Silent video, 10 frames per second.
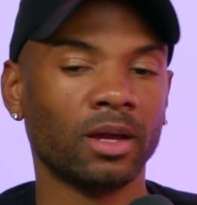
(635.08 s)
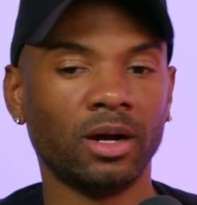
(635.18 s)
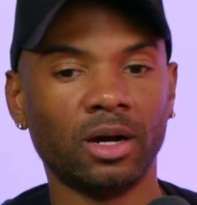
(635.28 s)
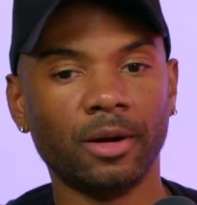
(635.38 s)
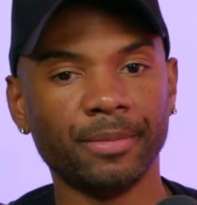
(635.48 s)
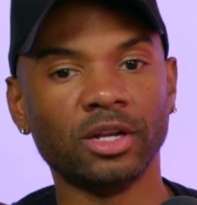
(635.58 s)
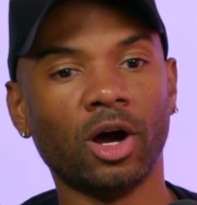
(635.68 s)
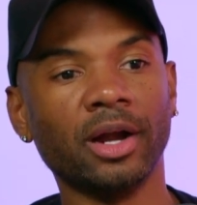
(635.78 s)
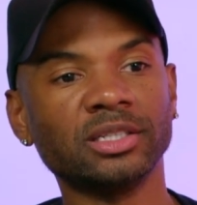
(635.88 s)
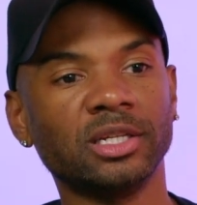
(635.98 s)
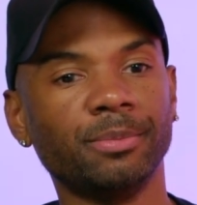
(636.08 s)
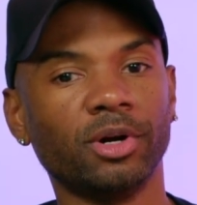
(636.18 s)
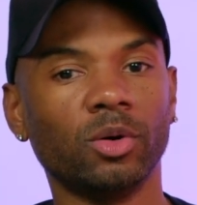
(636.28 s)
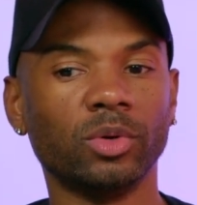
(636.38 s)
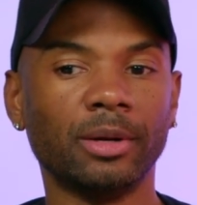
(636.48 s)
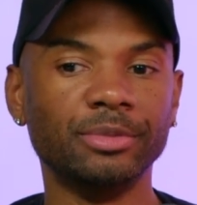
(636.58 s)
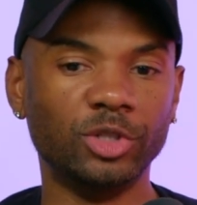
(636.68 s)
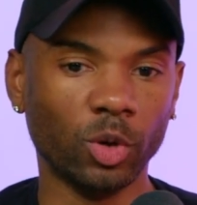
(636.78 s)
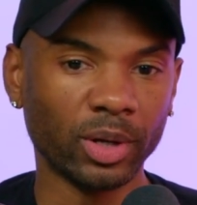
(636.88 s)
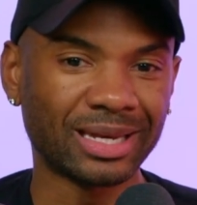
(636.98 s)
And honestly, bro, what I'm
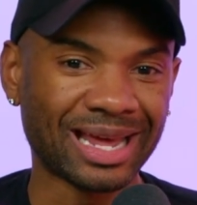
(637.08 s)
doing